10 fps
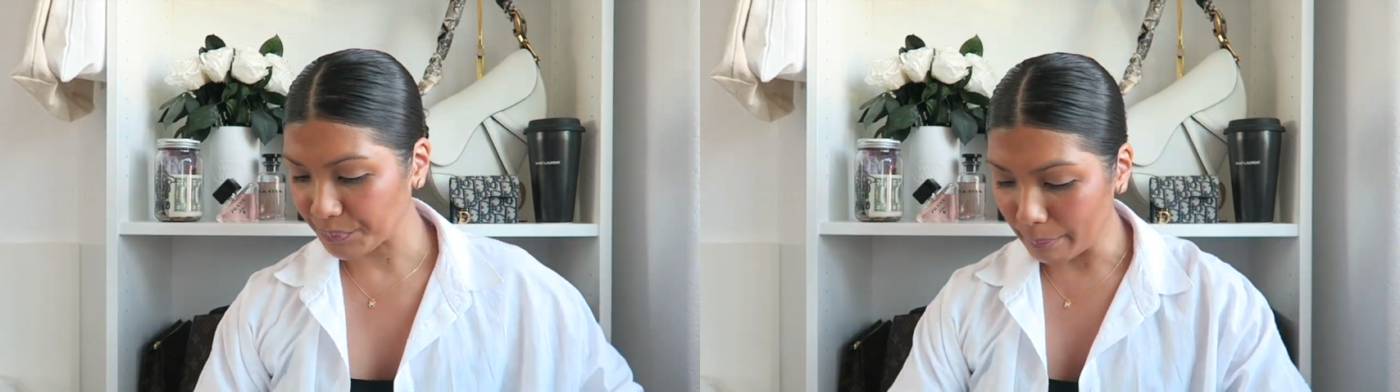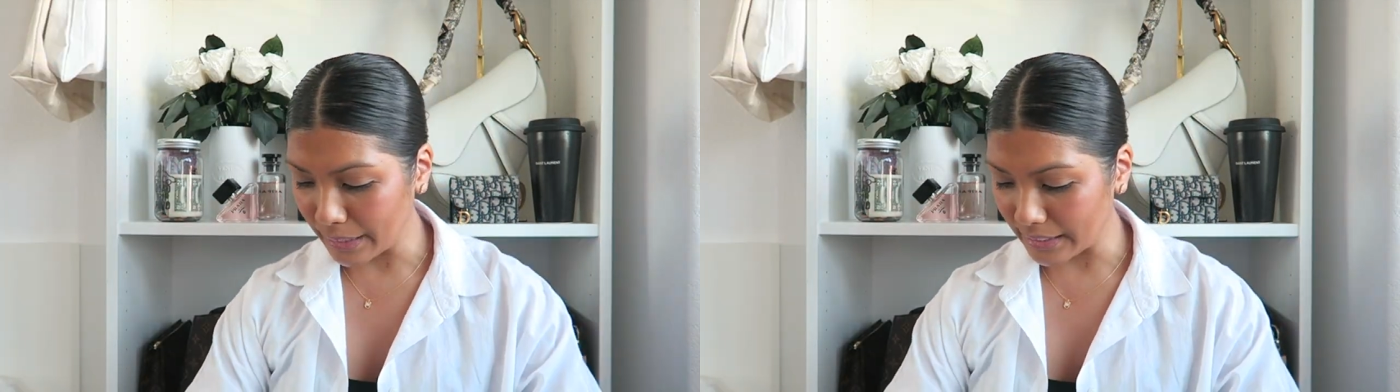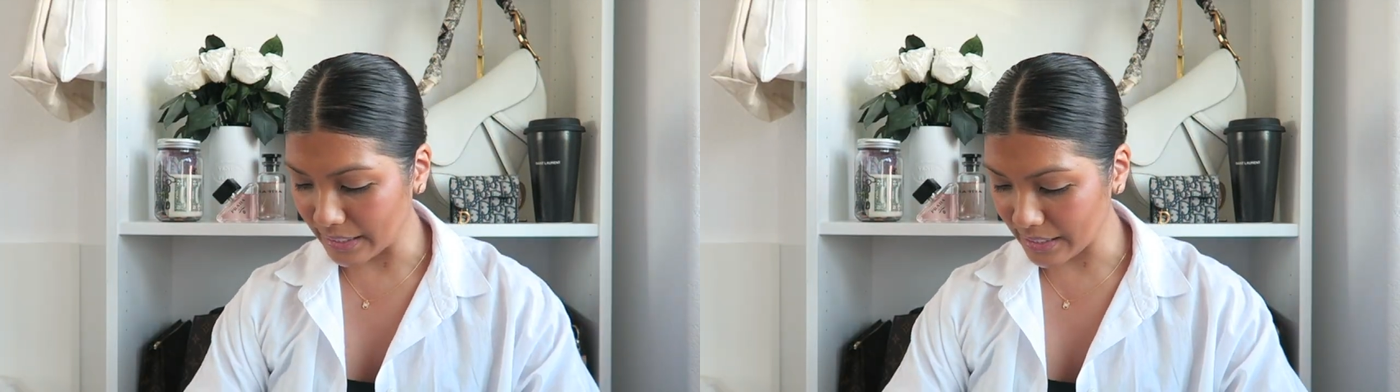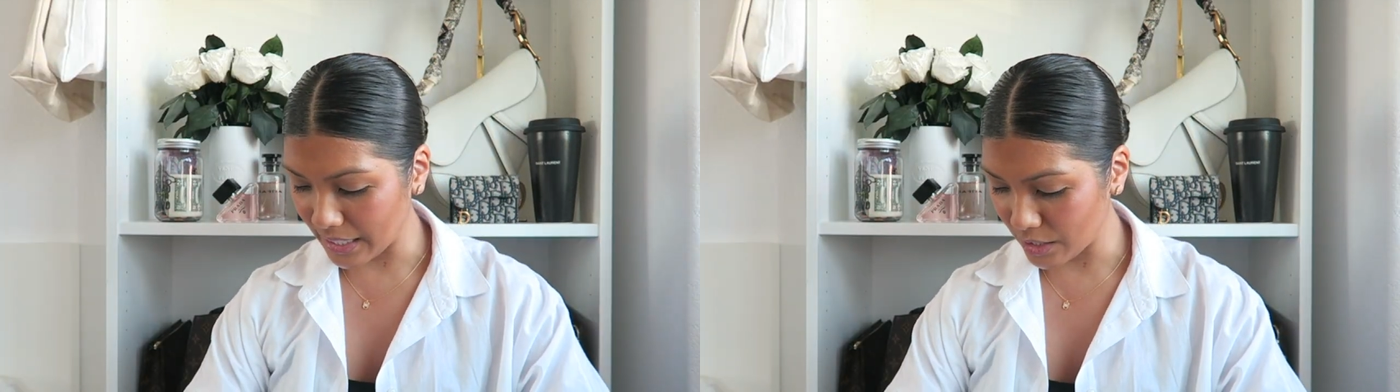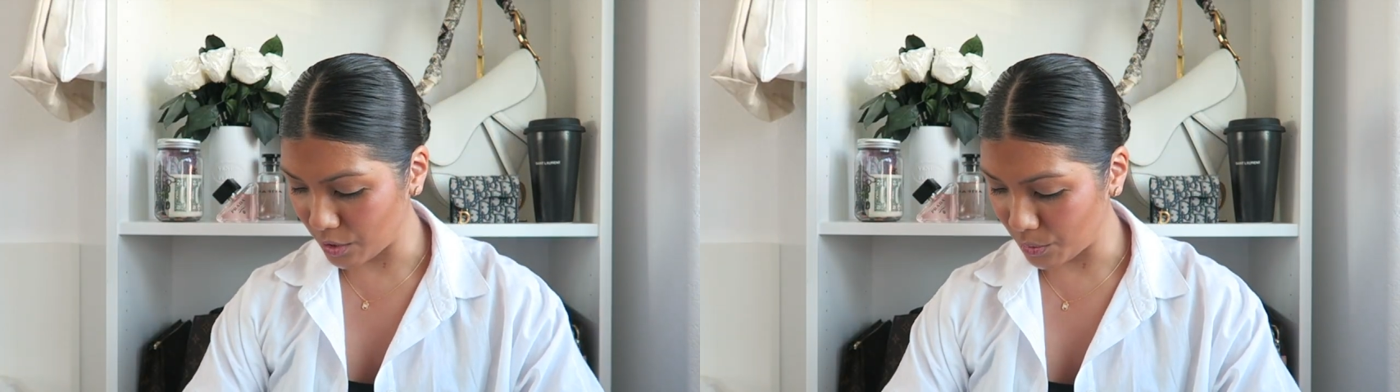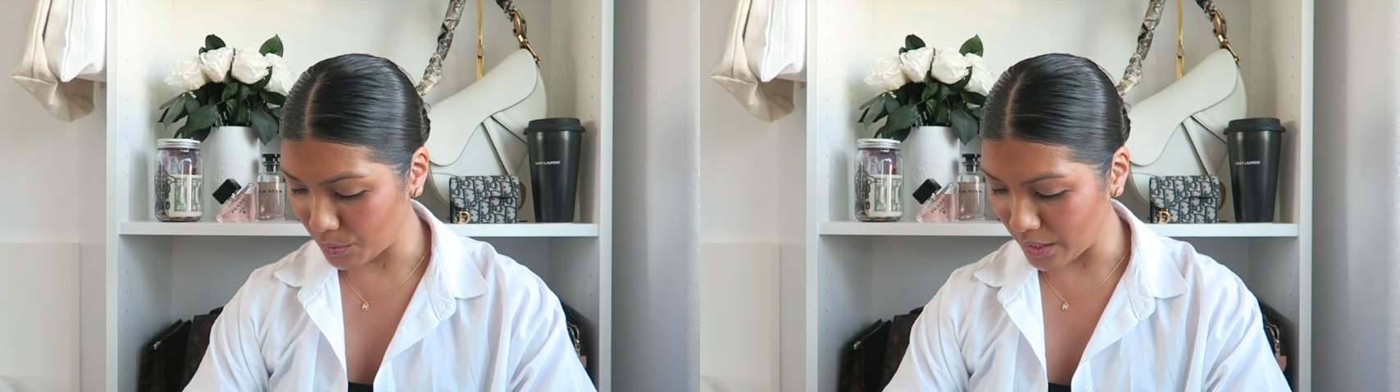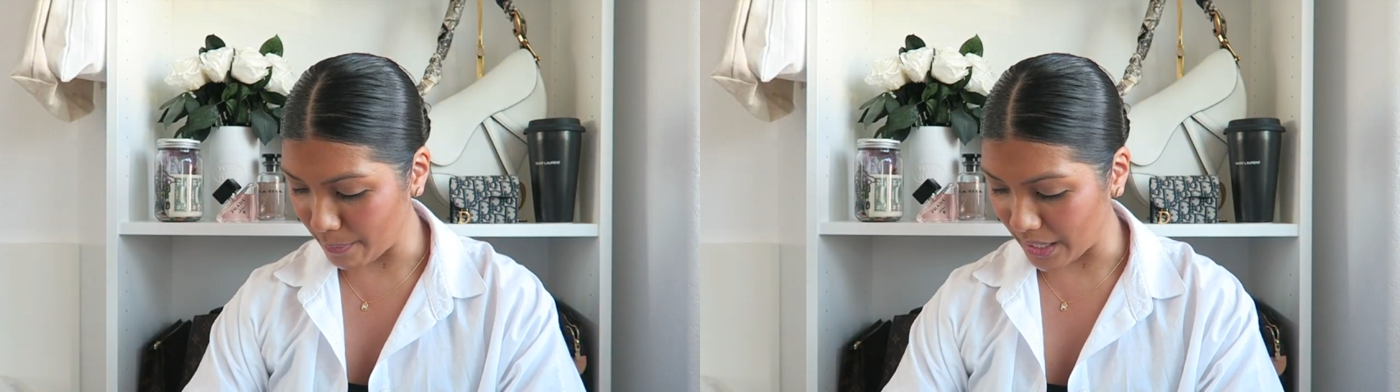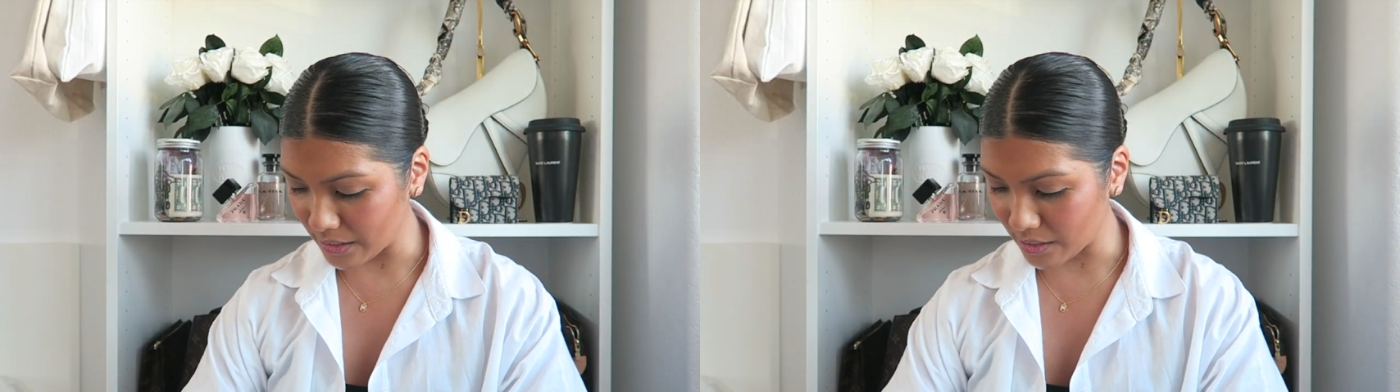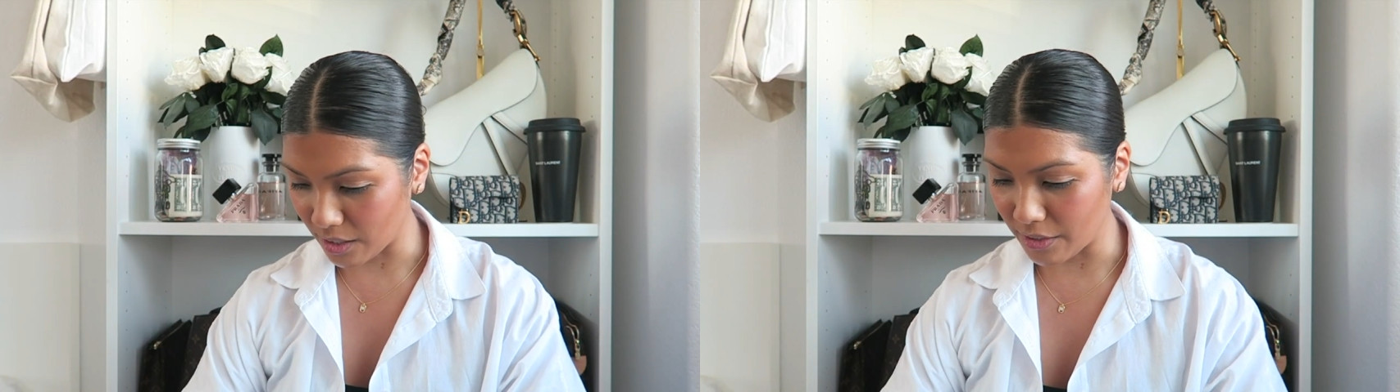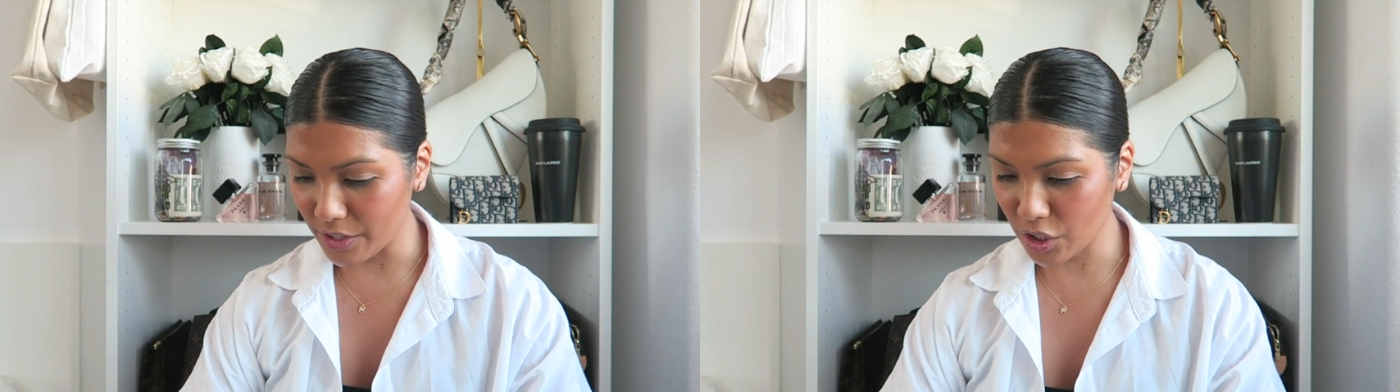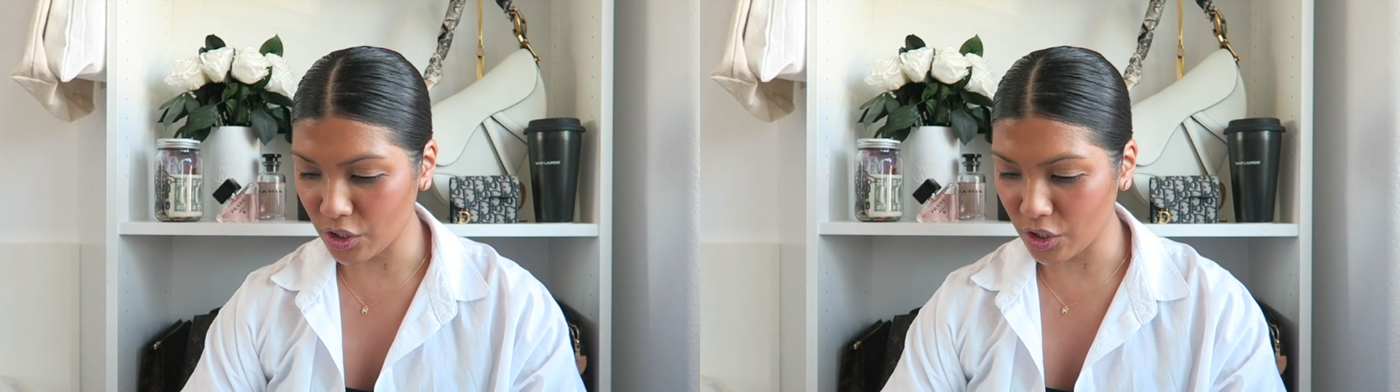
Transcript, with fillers: But let's get to the main star of the